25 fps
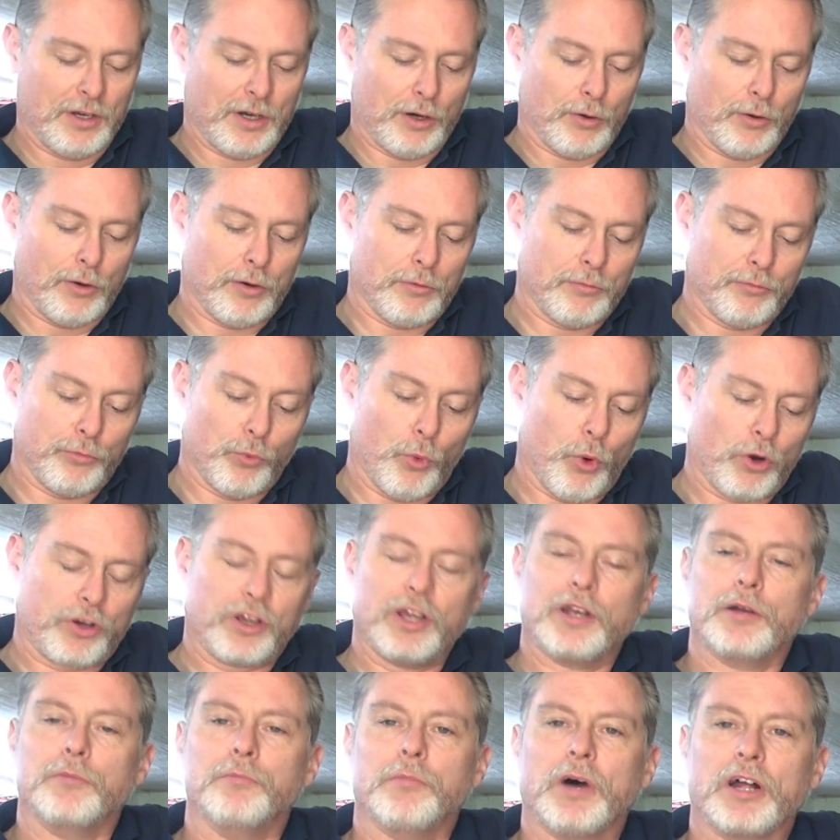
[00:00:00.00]
are
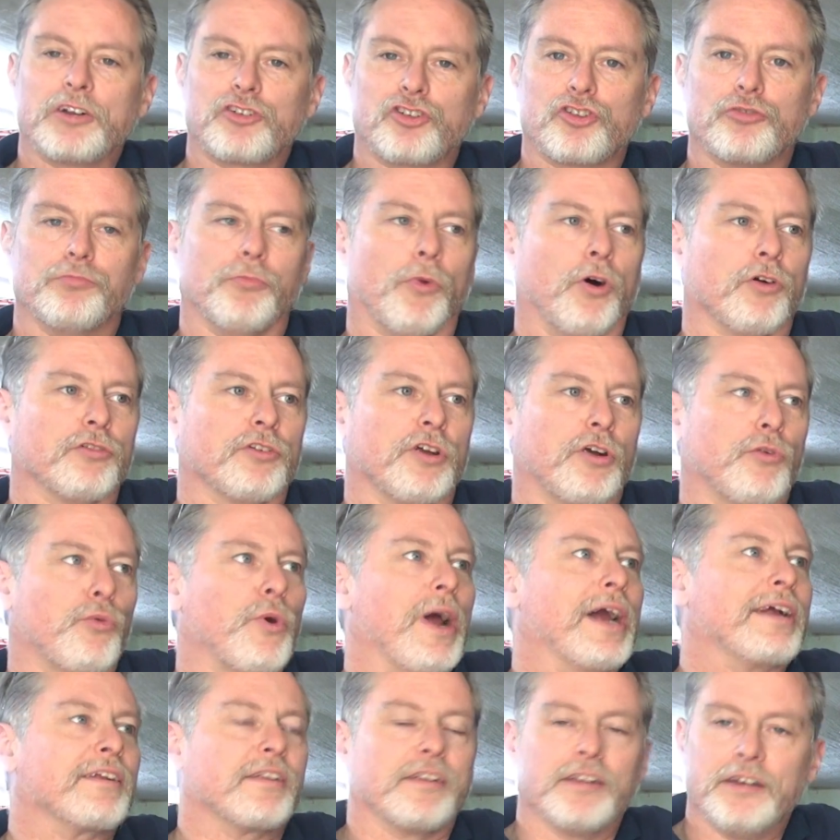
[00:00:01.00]
working much more
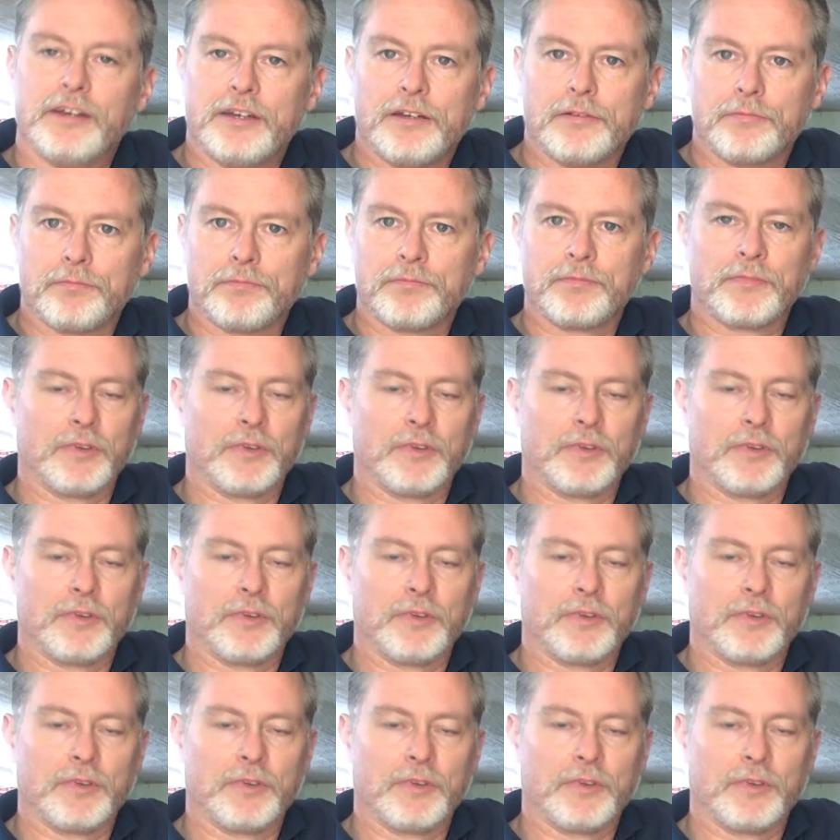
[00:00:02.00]
directly,